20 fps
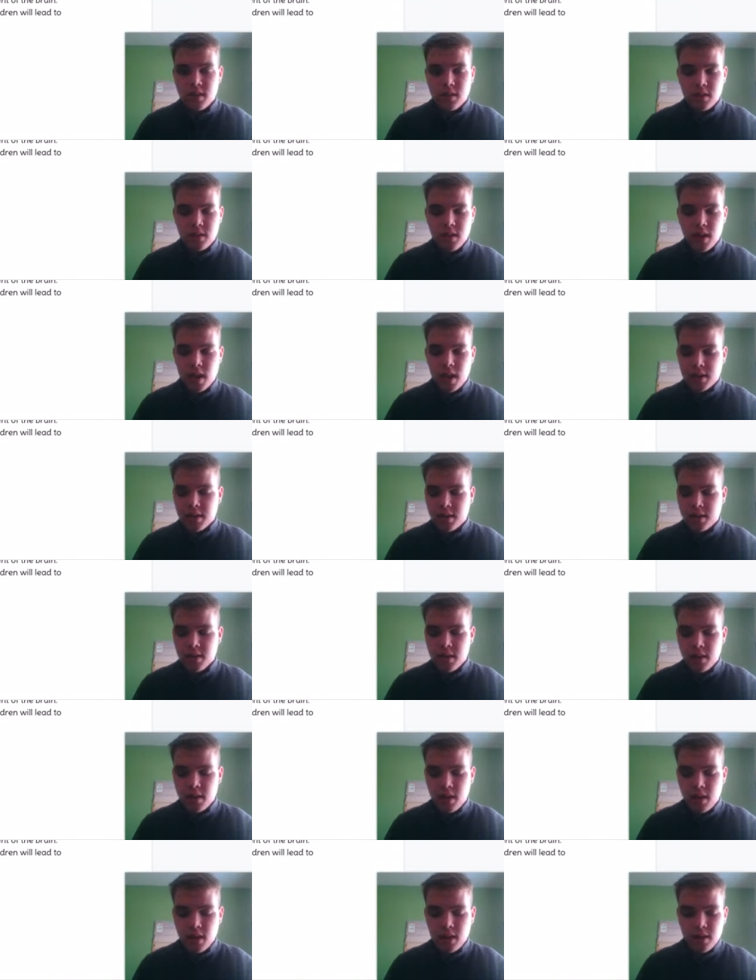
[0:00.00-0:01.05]
not
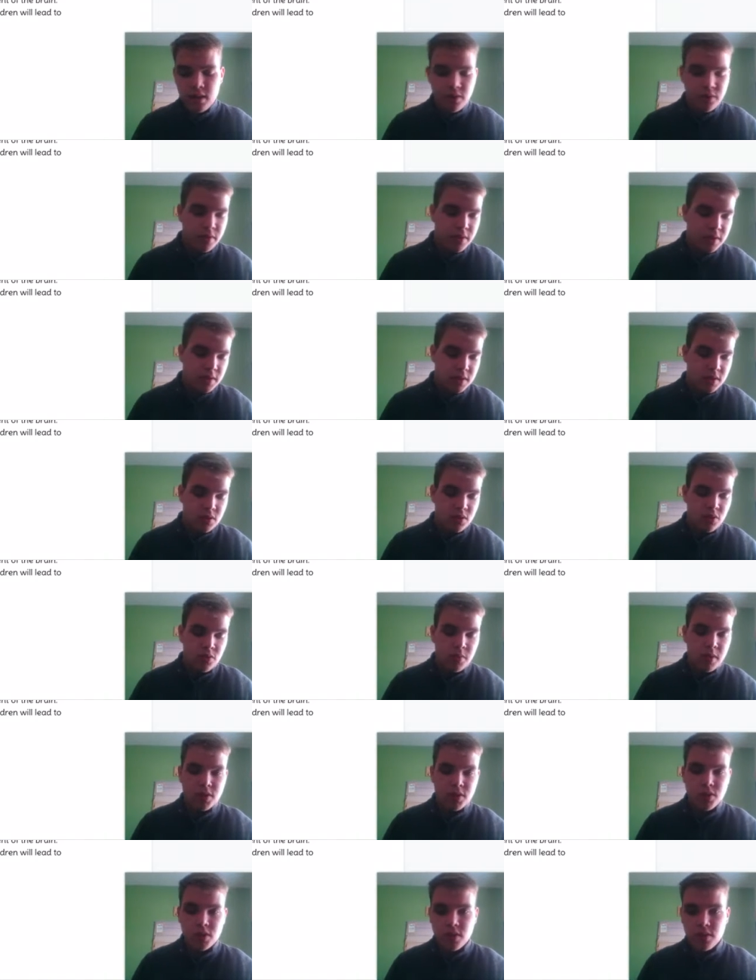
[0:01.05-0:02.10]
if there's too
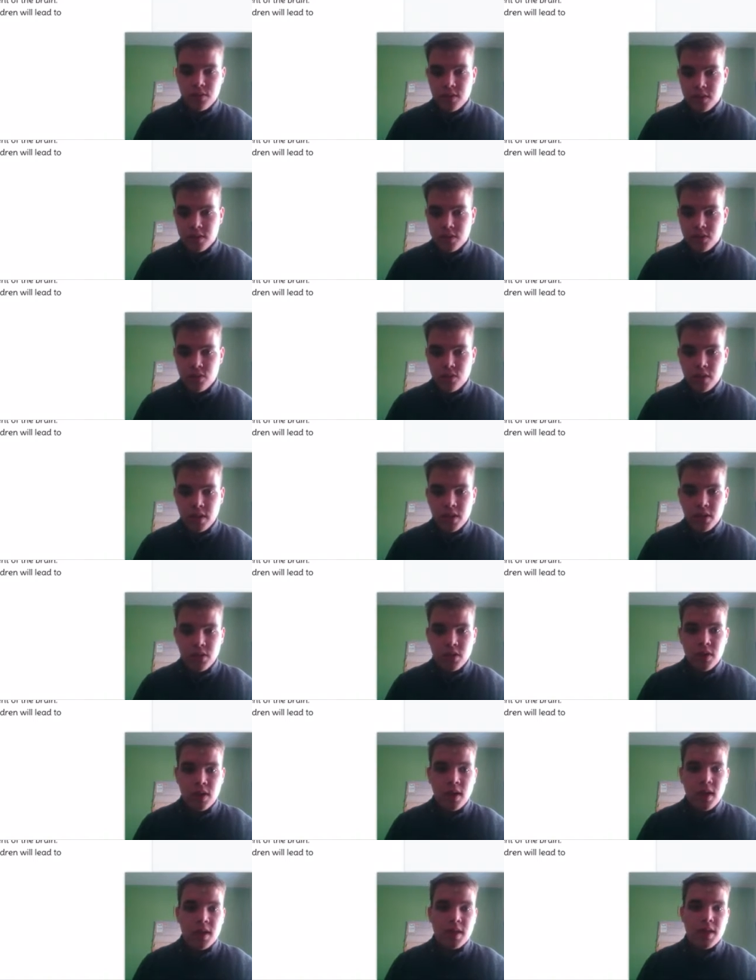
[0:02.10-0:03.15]
much or if there's too
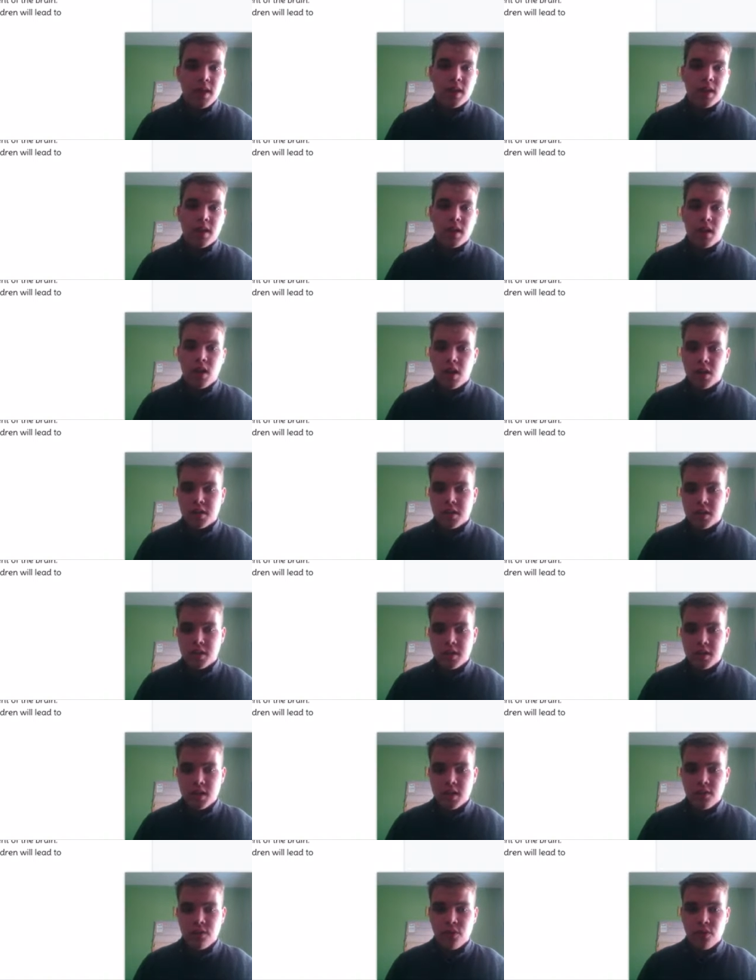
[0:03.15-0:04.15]
little, then it can cause disease.